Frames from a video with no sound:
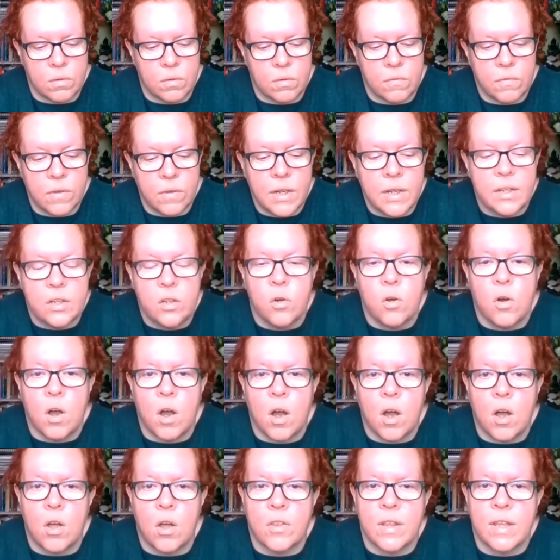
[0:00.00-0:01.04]
Feel in your
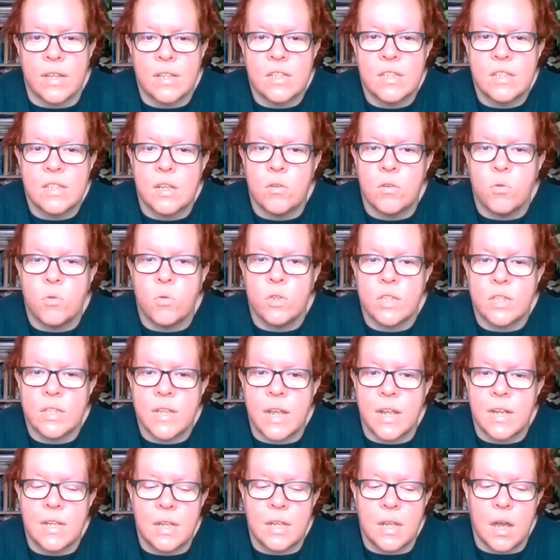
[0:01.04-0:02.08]
heart that still
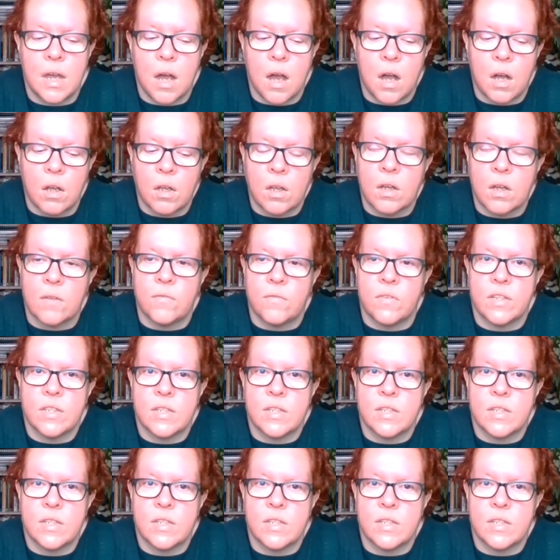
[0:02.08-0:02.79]
steady hunger for